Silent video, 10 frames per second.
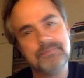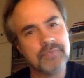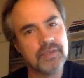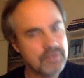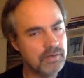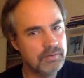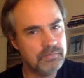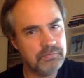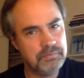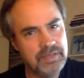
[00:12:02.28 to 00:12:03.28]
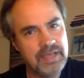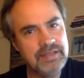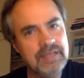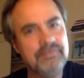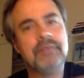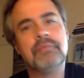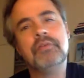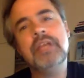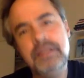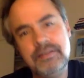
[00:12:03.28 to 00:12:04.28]
So the idea
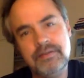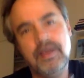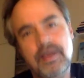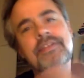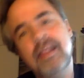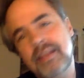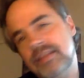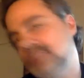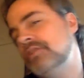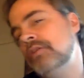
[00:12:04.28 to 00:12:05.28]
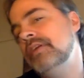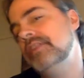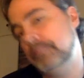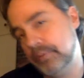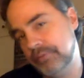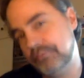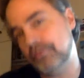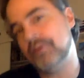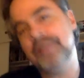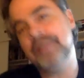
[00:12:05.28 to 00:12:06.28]
of telling this story in the
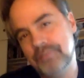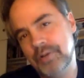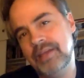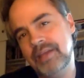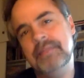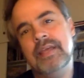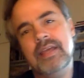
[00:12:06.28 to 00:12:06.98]
performative way,